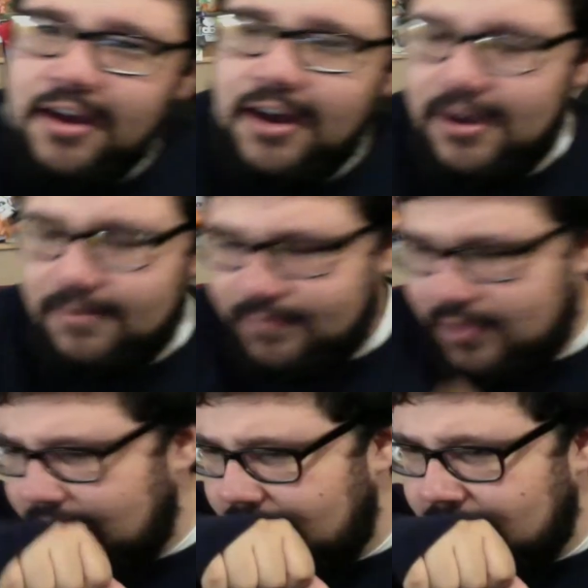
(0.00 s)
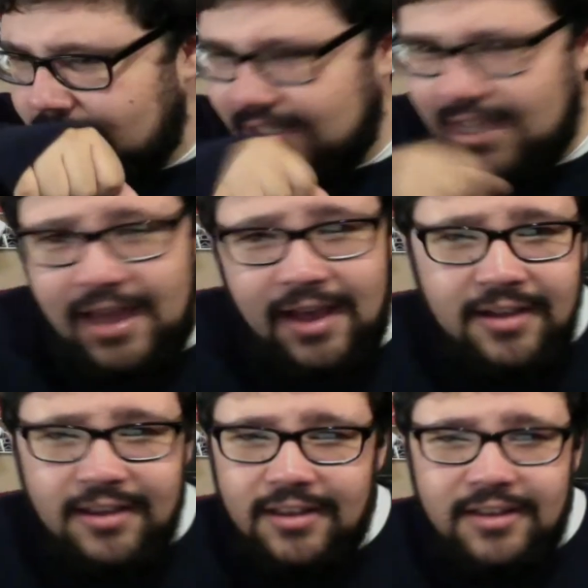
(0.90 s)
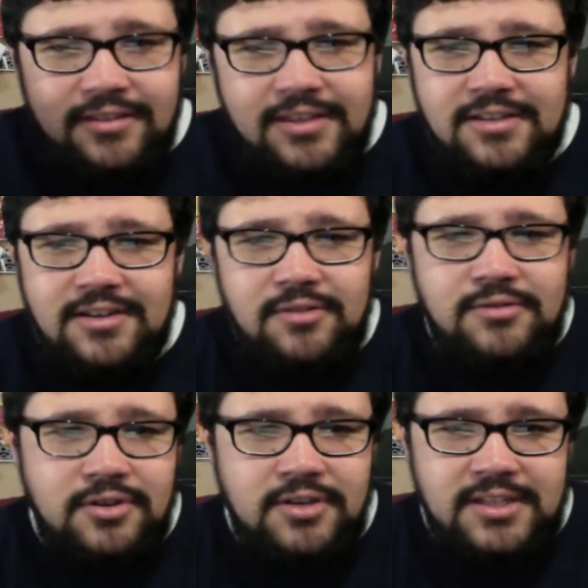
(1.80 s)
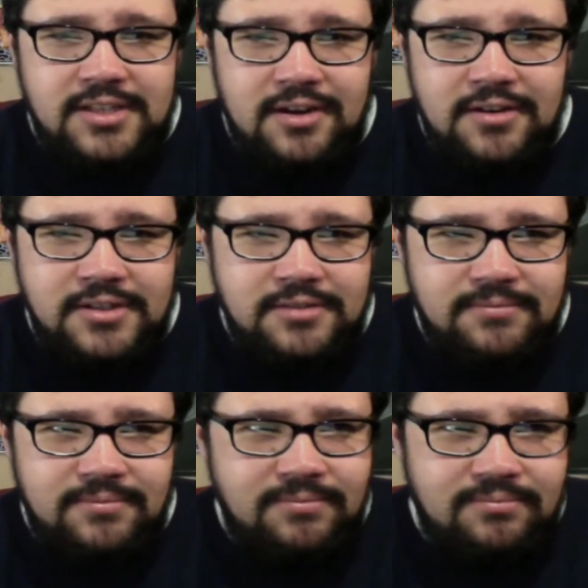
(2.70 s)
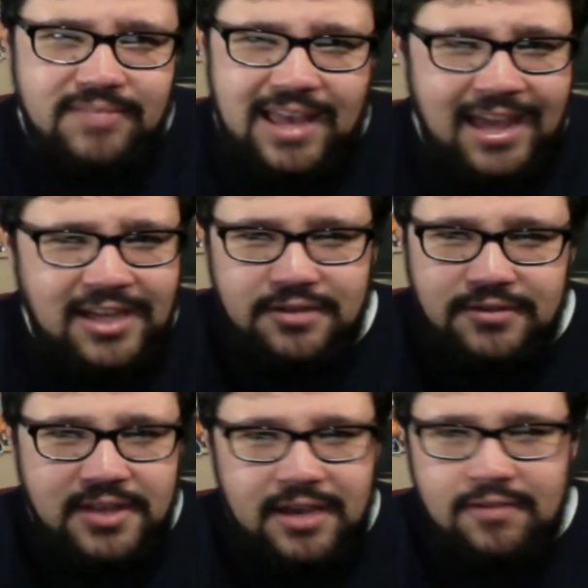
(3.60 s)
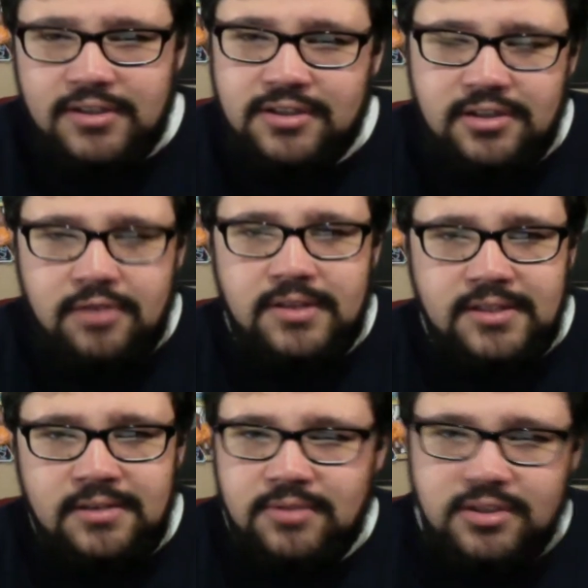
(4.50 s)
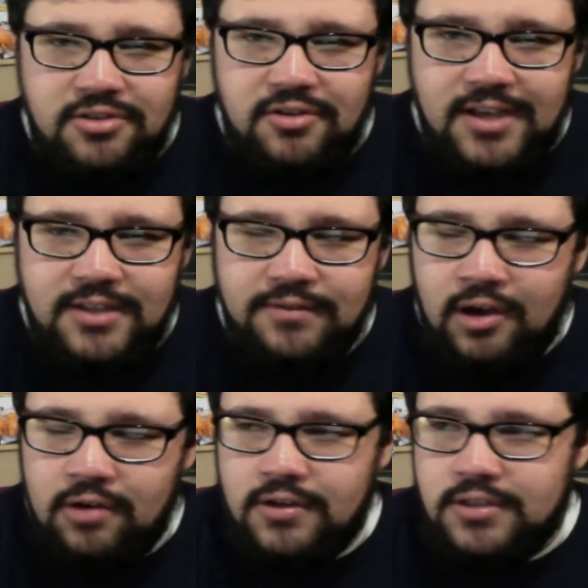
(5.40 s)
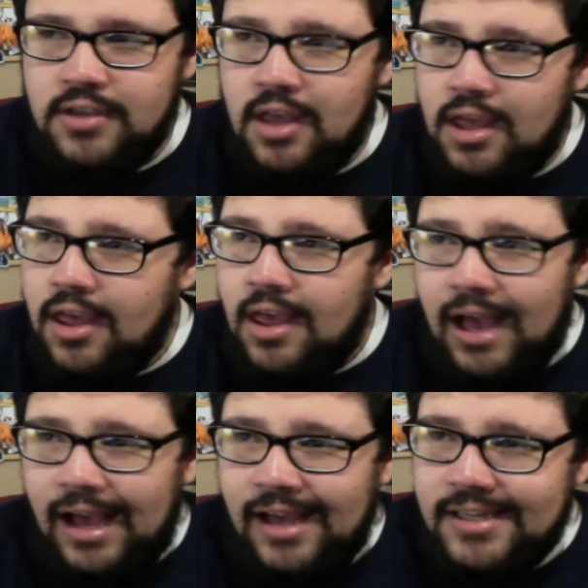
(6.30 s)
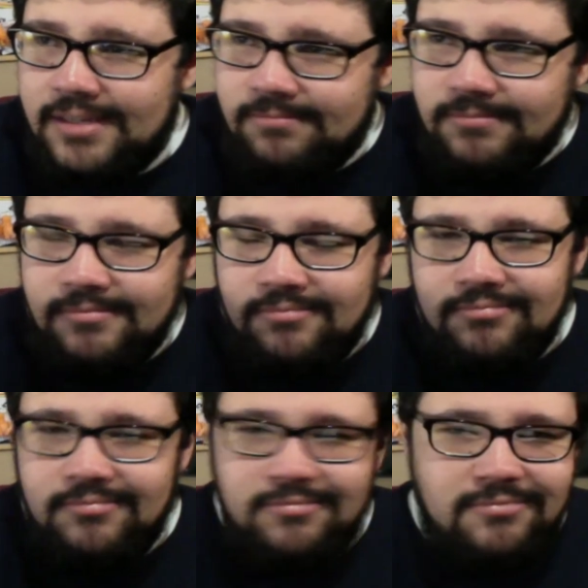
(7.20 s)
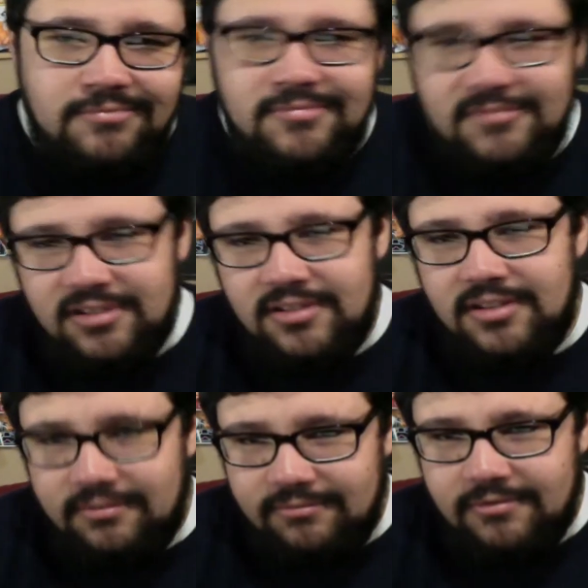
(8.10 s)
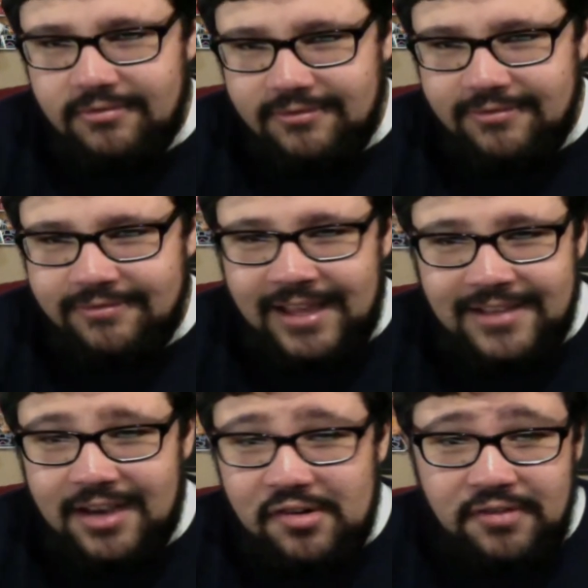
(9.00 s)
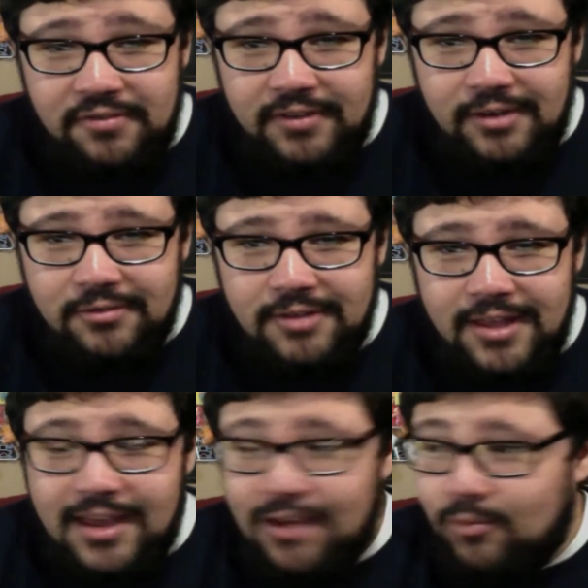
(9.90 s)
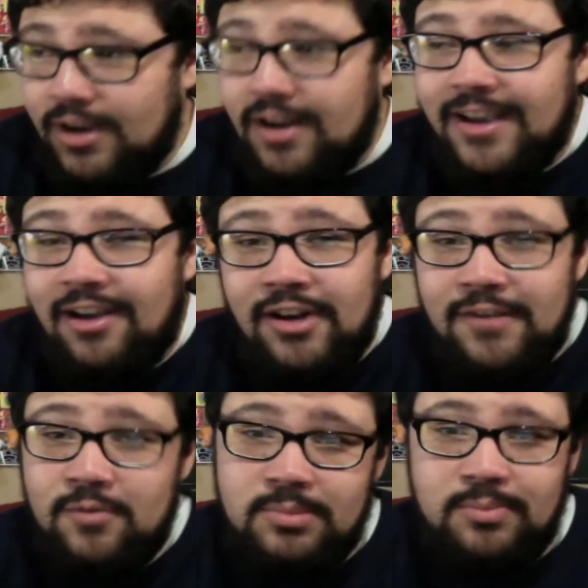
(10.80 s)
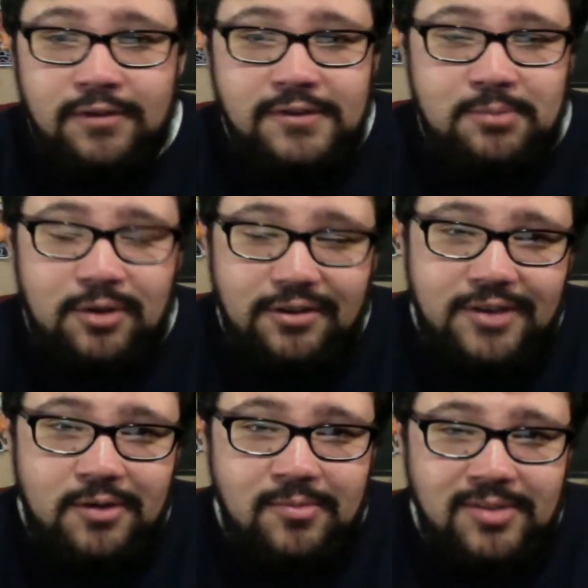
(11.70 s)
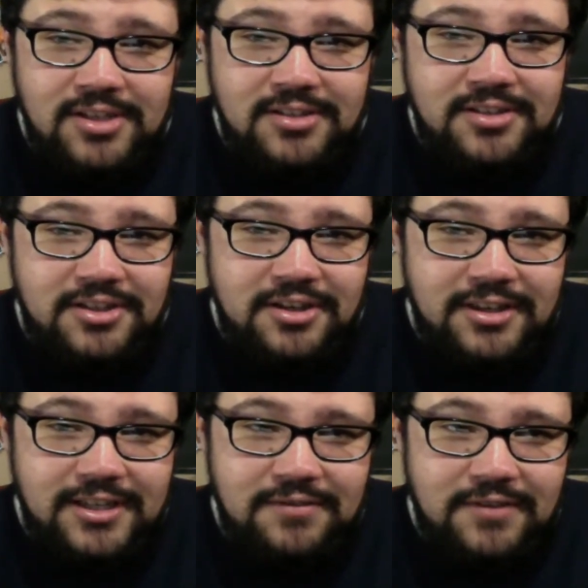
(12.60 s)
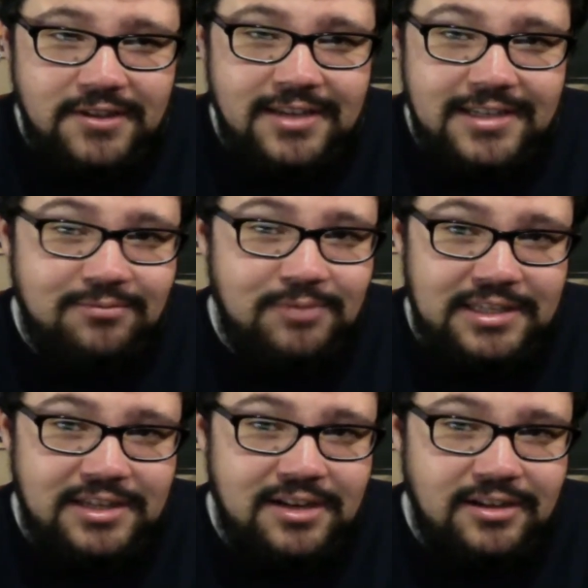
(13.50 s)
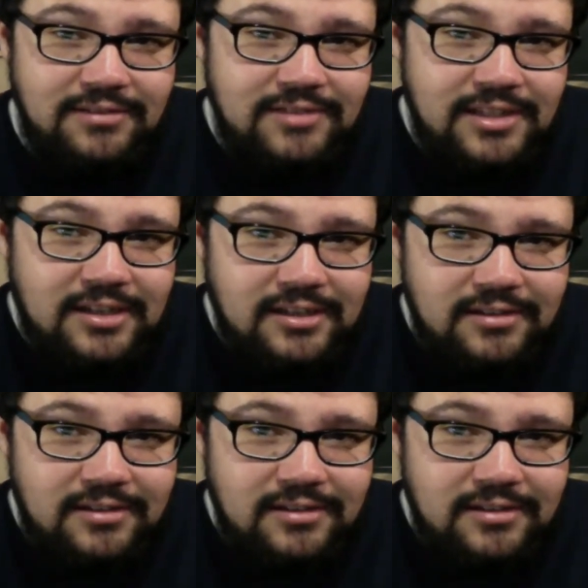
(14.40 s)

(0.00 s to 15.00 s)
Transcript: Um, yeah, there's a new Donny series ish series to do with The Simpsons Treehouse of Horrors, and mm, that's how I feel. When I can't even be bothered to put a few images to show these things, that's when you know, you know,